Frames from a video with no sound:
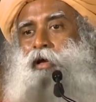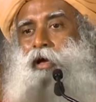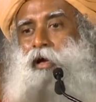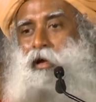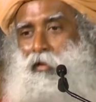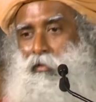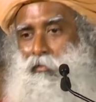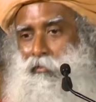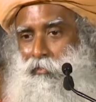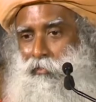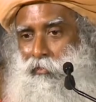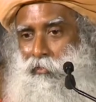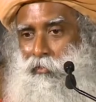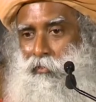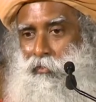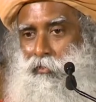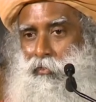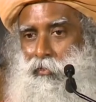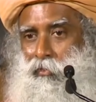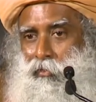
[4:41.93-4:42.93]
down,
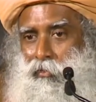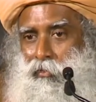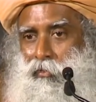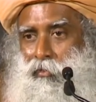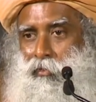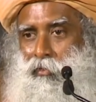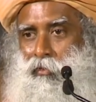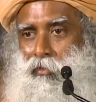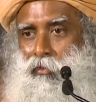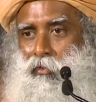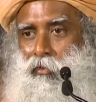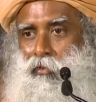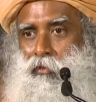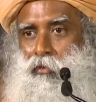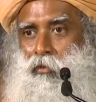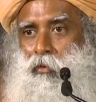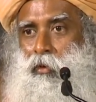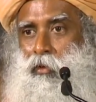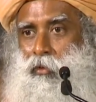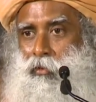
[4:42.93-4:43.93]

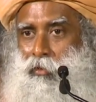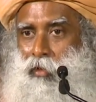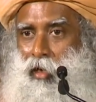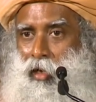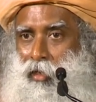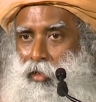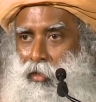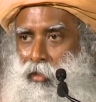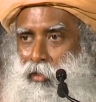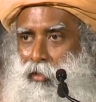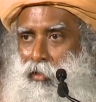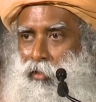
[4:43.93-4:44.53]
you want to die?